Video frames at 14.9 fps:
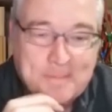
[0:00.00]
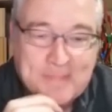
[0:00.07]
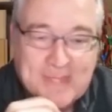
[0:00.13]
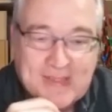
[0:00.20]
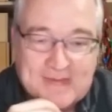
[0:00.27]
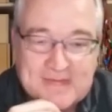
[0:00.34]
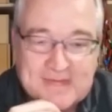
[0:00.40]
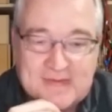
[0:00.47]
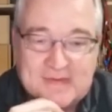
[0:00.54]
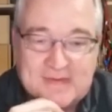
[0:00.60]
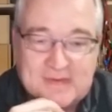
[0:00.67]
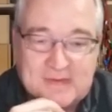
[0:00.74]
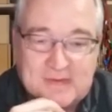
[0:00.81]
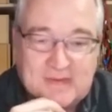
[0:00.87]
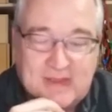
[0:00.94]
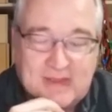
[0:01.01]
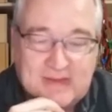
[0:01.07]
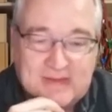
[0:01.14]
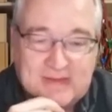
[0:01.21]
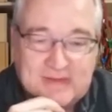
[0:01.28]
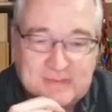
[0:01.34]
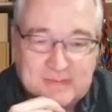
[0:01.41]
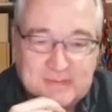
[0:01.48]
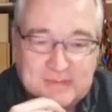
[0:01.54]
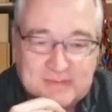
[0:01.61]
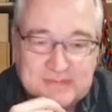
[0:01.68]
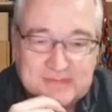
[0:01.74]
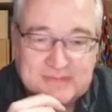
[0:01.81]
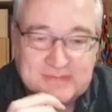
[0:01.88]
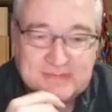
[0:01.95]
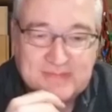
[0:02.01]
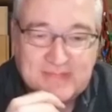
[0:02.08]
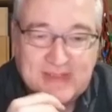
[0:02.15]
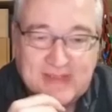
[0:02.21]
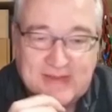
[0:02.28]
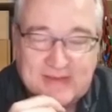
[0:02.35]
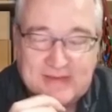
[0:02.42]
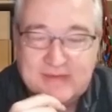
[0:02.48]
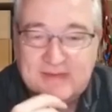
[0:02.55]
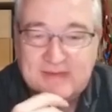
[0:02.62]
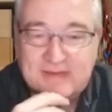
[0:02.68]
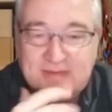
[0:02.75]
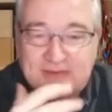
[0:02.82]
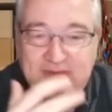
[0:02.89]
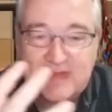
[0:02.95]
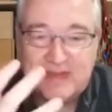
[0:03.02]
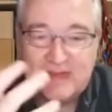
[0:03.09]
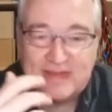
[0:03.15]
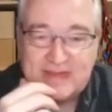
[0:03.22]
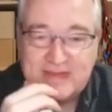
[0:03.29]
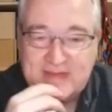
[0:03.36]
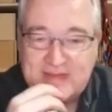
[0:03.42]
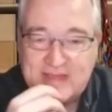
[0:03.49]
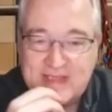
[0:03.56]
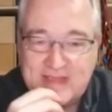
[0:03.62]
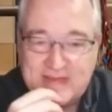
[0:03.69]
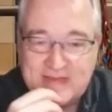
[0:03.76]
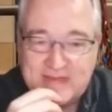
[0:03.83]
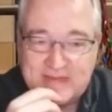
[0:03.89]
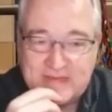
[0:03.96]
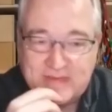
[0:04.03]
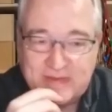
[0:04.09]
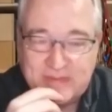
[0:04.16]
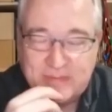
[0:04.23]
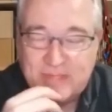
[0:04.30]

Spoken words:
So you see this has a history,